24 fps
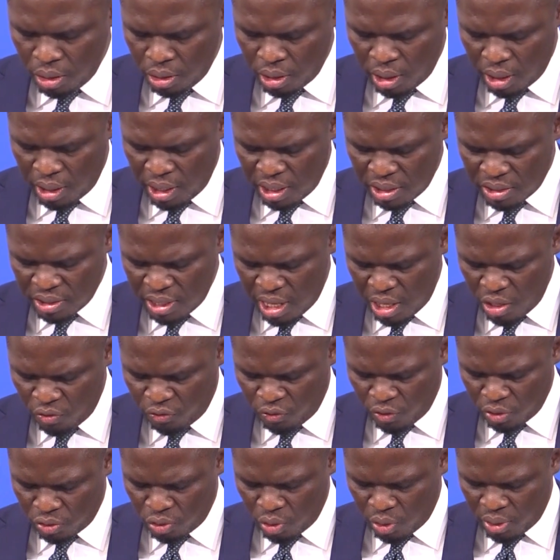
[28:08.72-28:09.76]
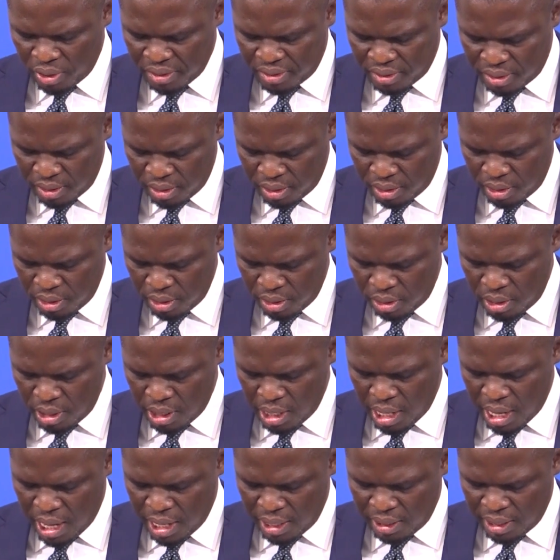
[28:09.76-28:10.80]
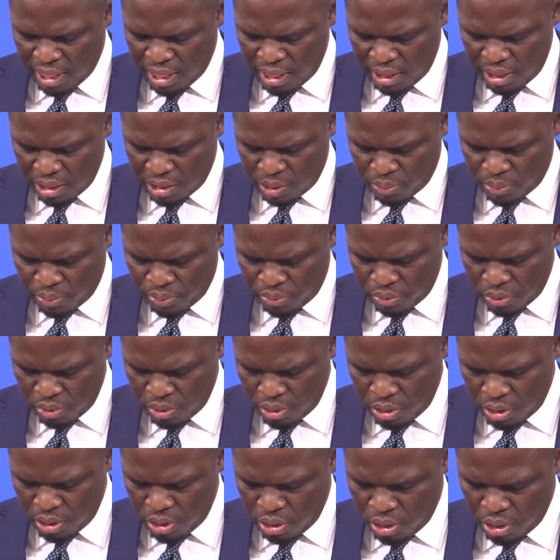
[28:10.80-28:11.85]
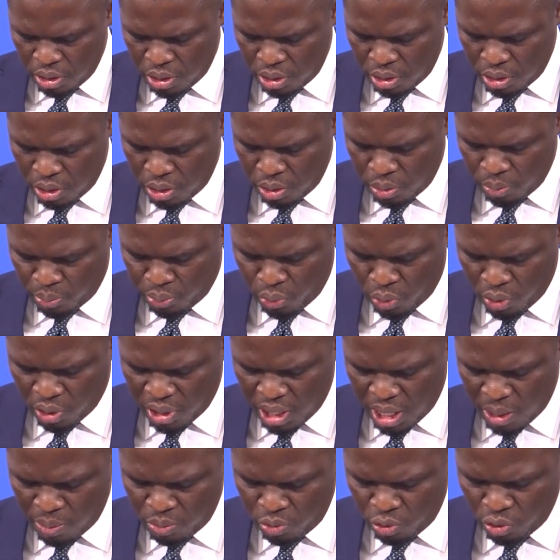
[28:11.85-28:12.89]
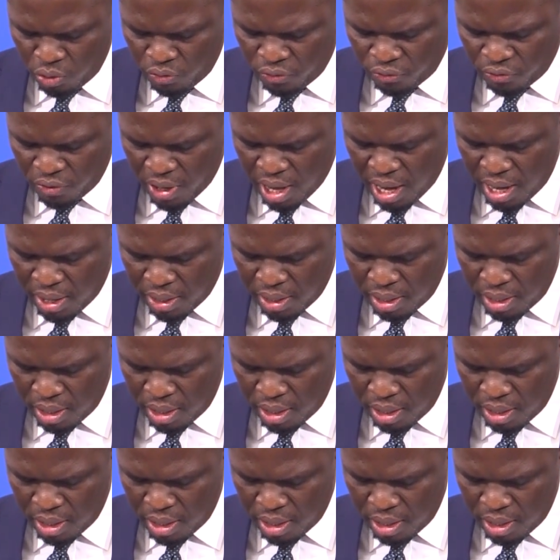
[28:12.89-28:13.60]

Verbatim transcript: The National Youth Authority, under its program Youth, Ag